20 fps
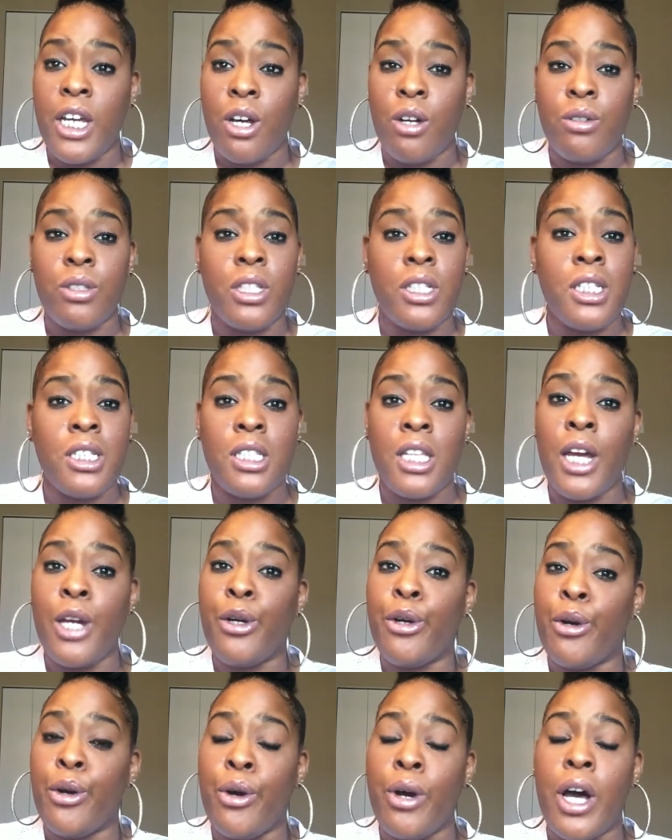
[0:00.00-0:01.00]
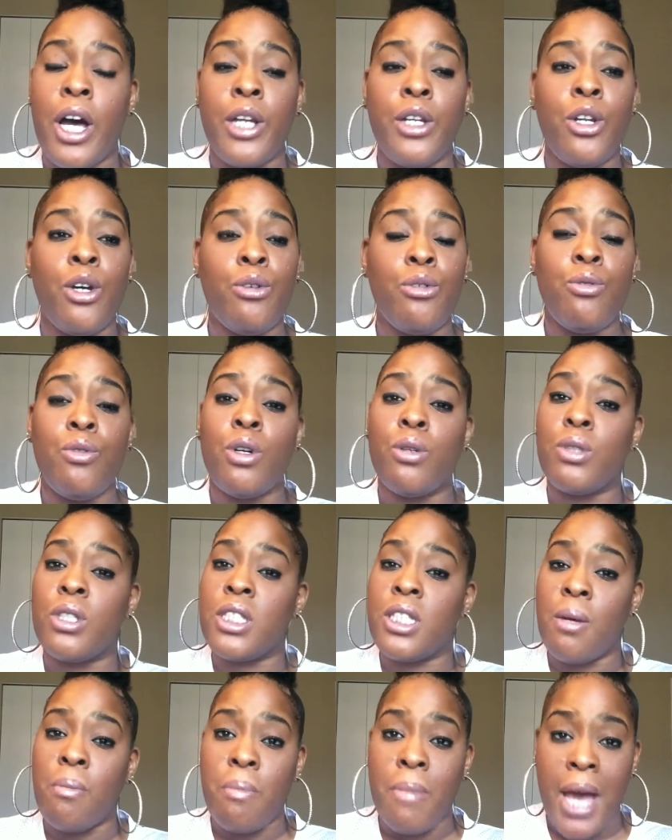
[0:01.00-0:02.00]
else, and it's like, girl, I know you know
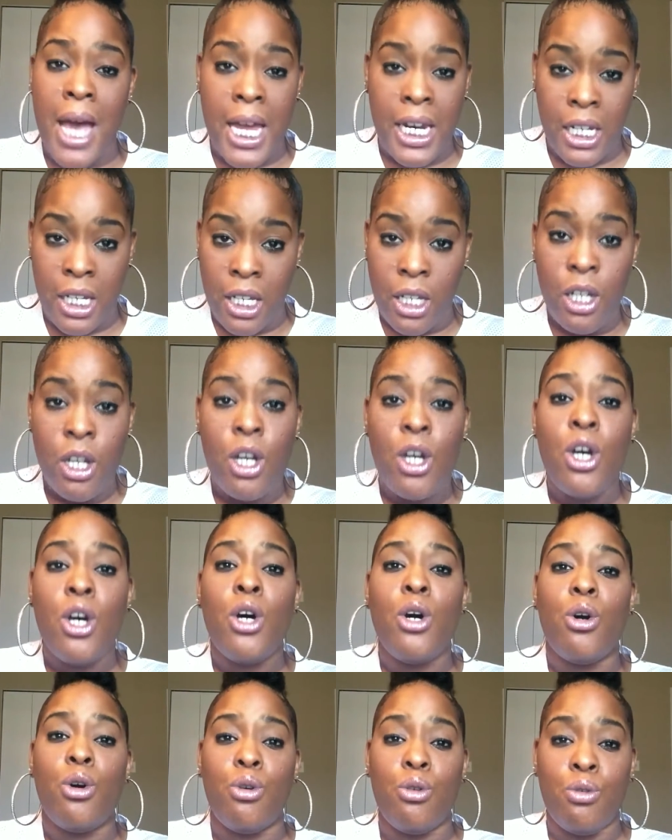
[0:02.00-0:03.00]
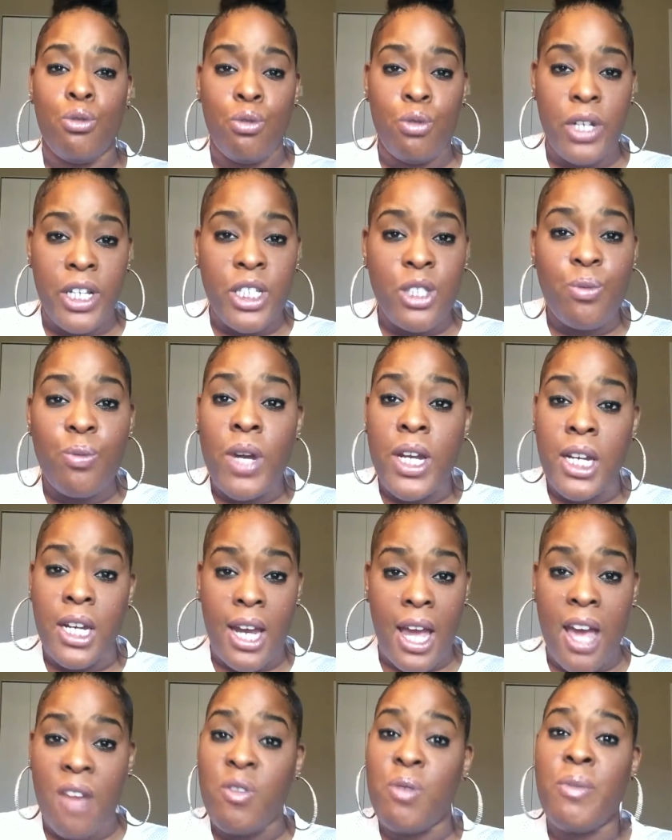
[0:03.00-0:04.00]
somebody who is ready to
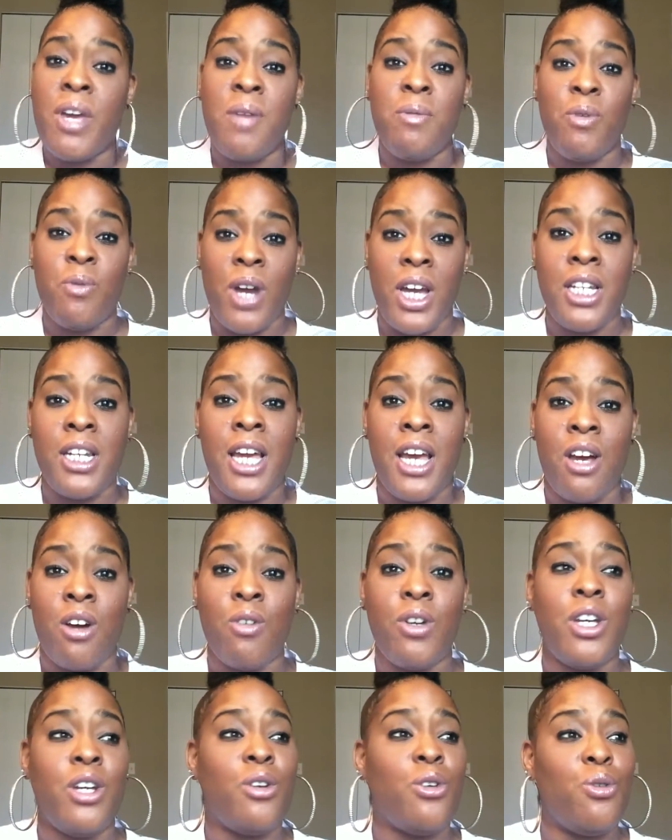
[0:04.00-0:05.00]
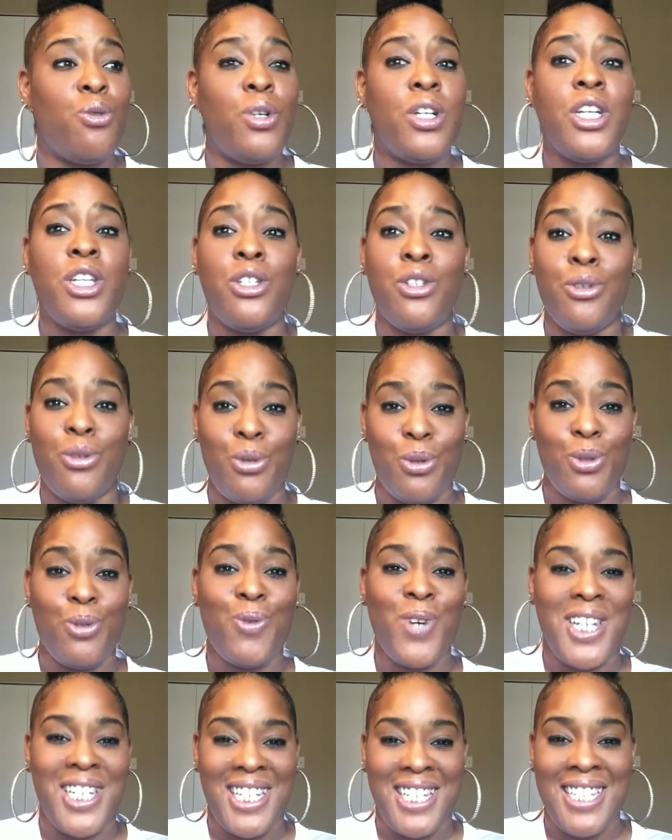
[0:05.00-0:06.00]
have a baby right now and who could use
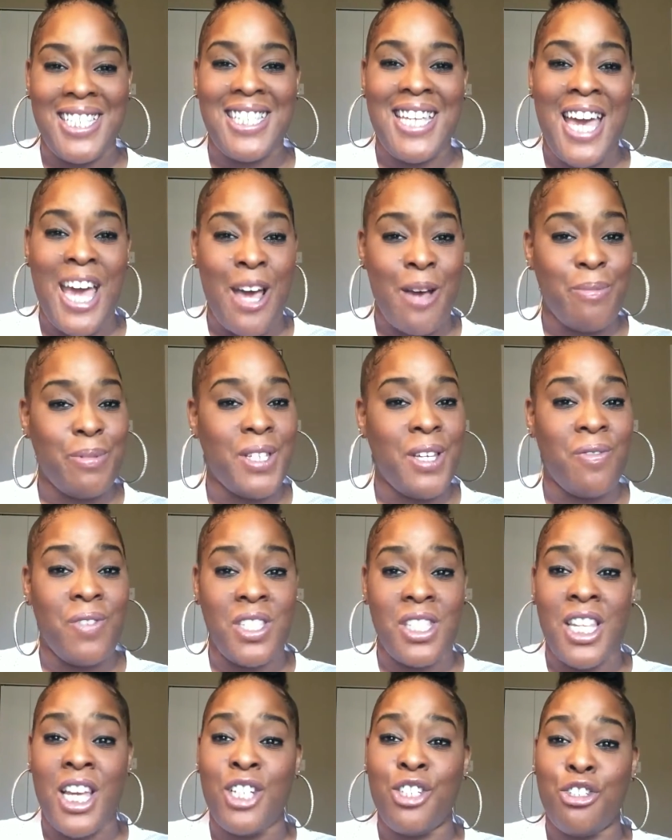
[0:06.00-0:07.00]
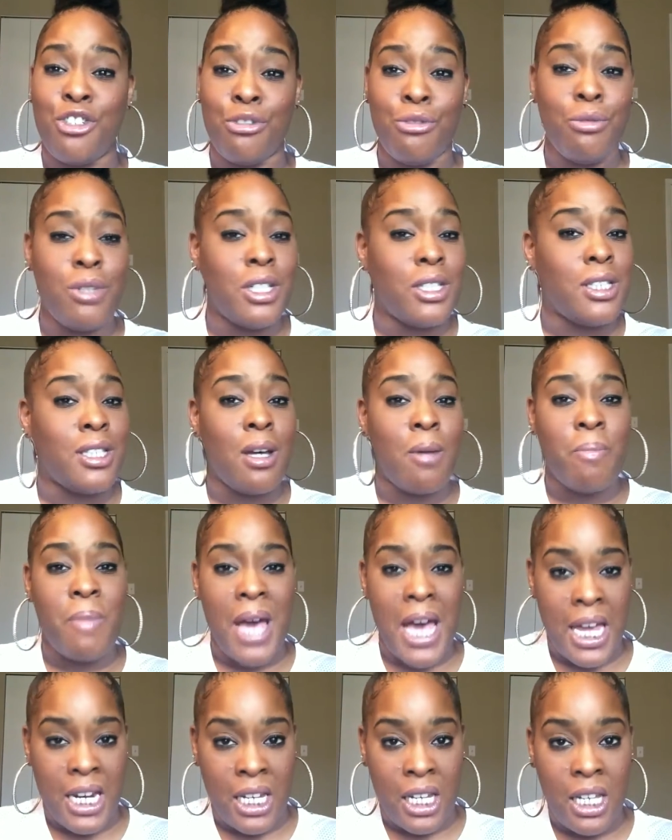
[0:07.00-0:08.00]
one of these apps. If it's not you, it's
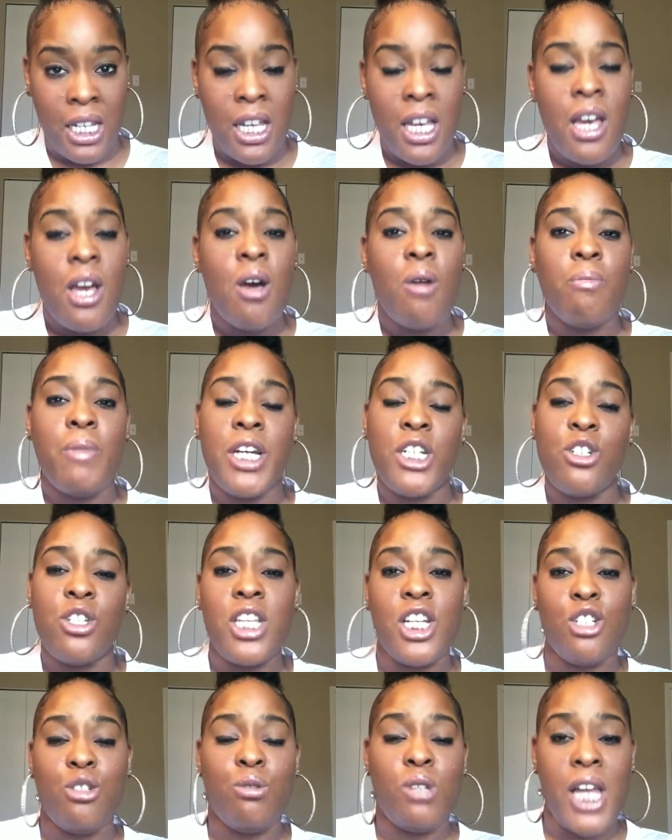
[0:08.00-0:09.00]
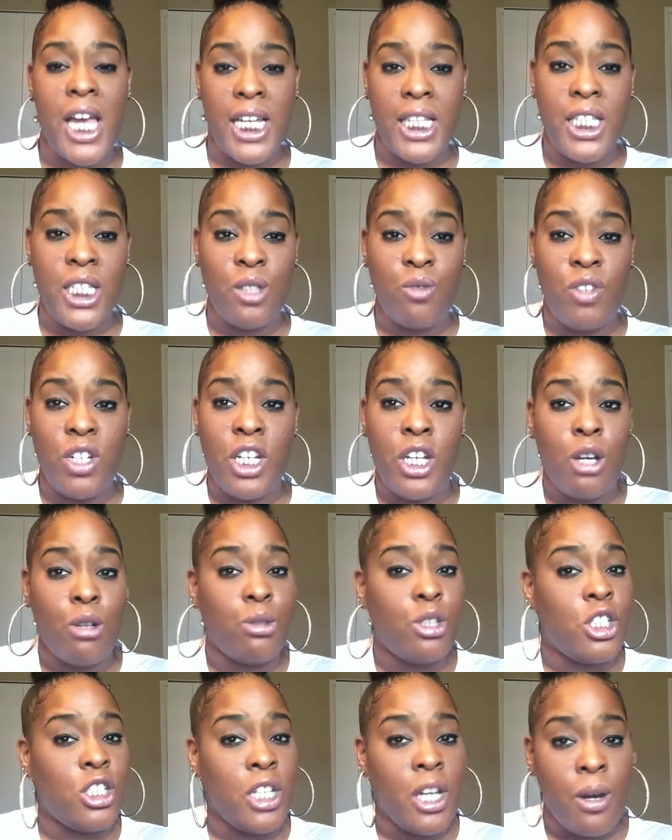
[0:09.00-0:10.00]
somebody. Make sure that you like this video,
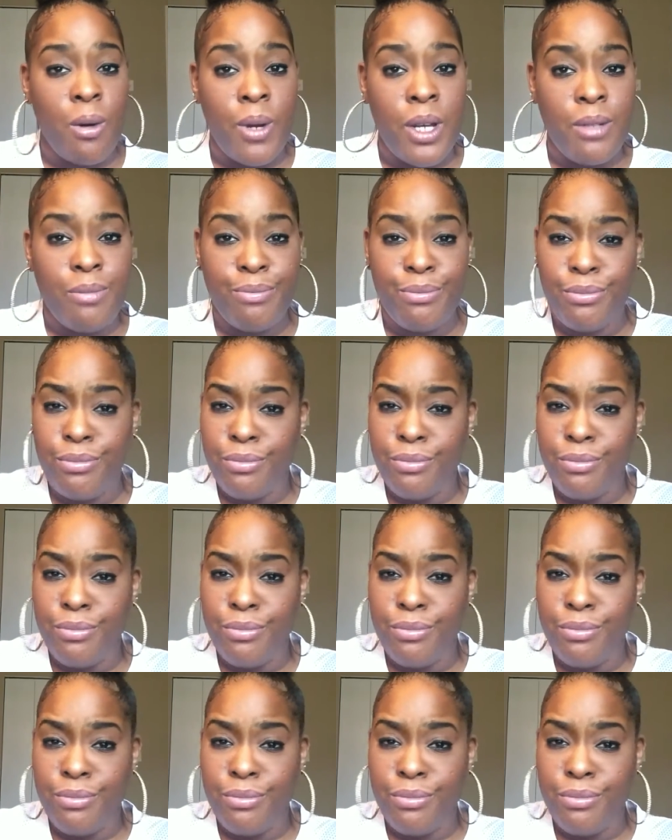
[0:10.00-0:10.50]
share it,